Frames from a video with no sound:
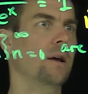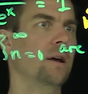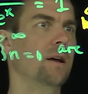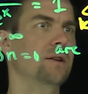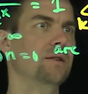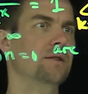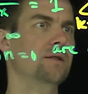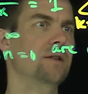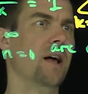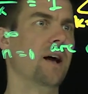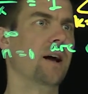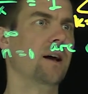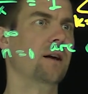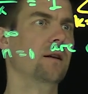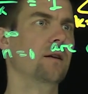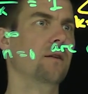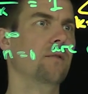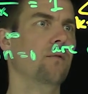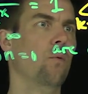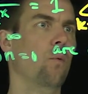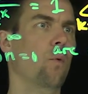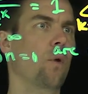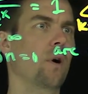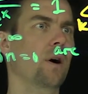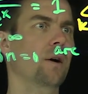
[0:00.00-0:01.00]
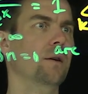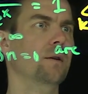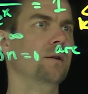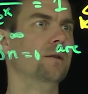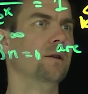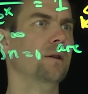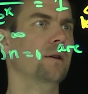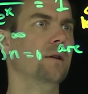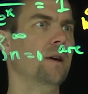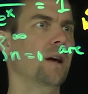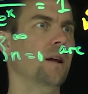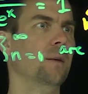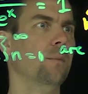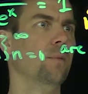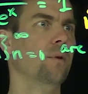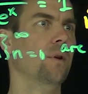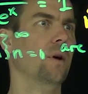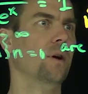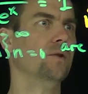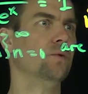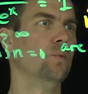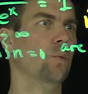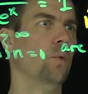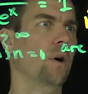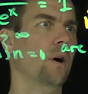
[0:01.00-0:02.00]
is negative 1 to the n
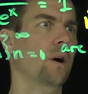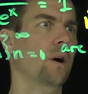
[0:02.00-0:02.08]
plus